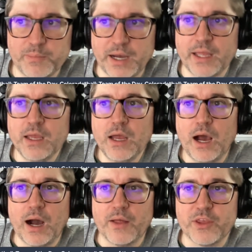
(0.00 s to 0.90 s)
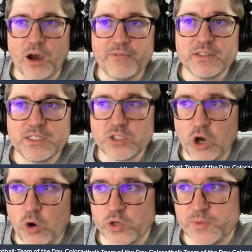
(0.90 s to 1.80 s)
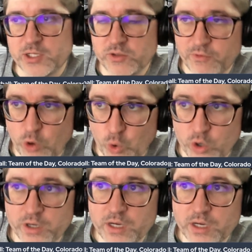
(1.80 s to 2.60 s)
But the offense as a whole, especially with Horton